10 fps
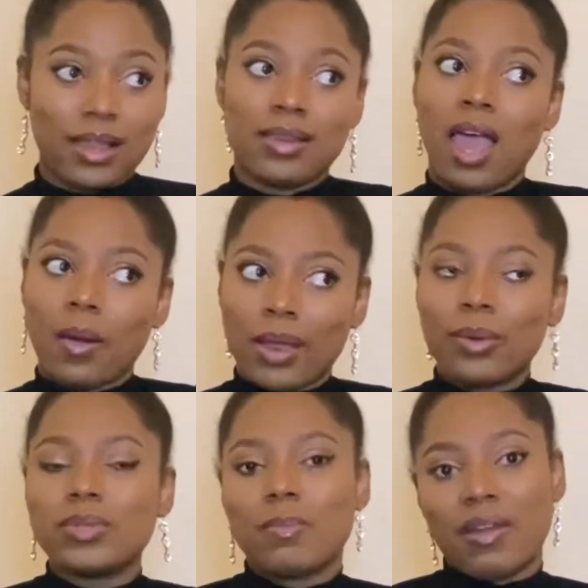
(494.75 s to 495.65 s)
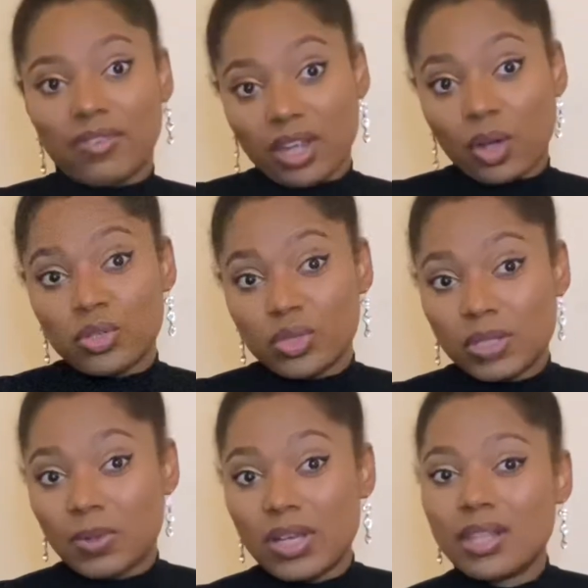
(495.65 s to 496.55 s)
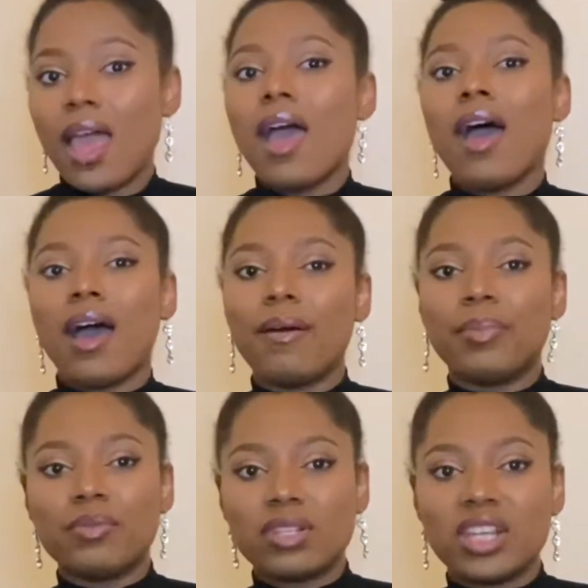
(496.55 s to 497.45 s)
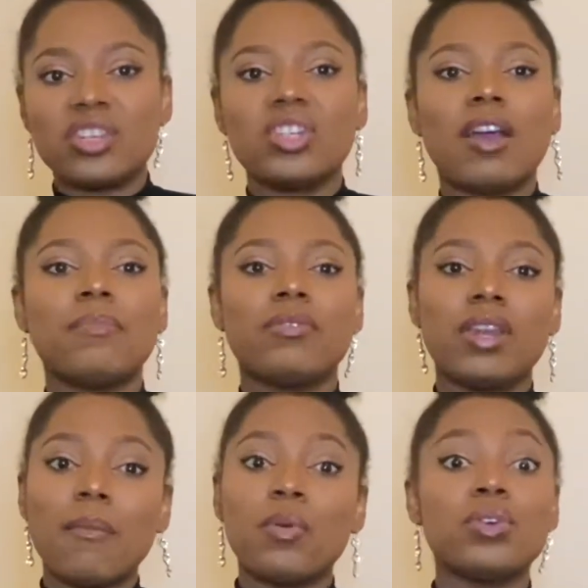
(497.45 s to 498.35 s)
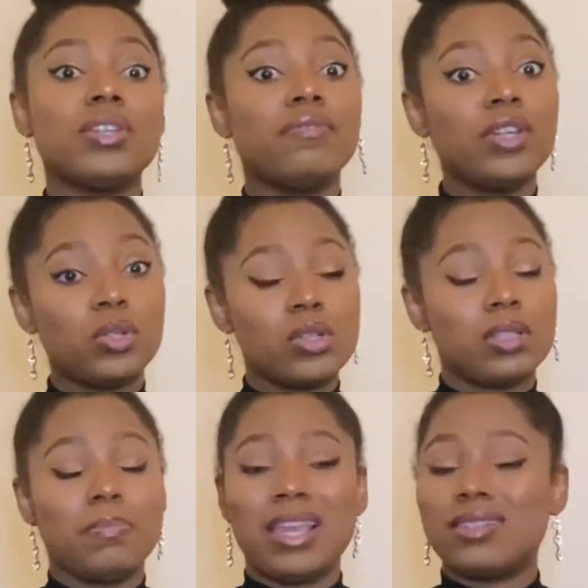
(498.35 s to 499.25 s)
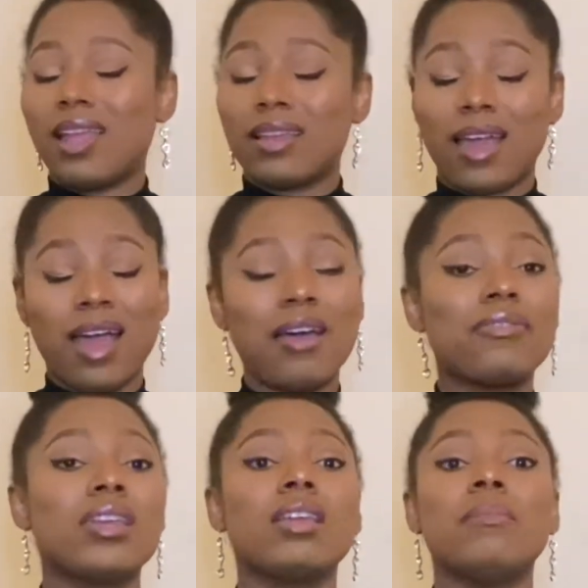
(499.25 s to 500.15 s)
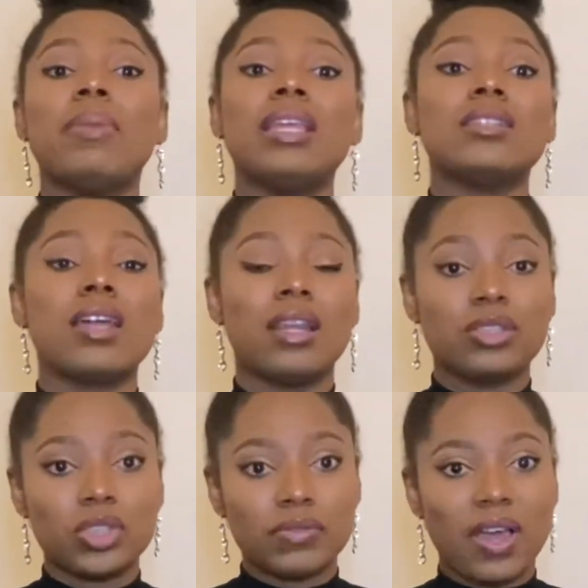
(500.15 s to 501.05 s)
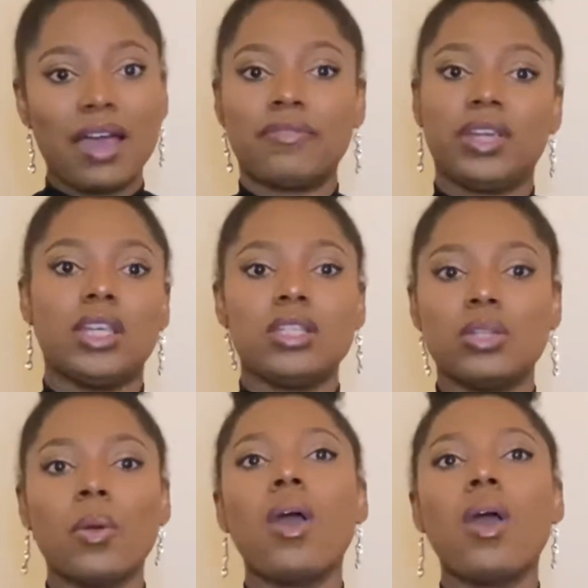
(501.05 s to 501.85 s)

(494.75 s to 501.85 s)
Like now I know some African countries because I've been researching, I've been watching videos based like African based and just for Africans.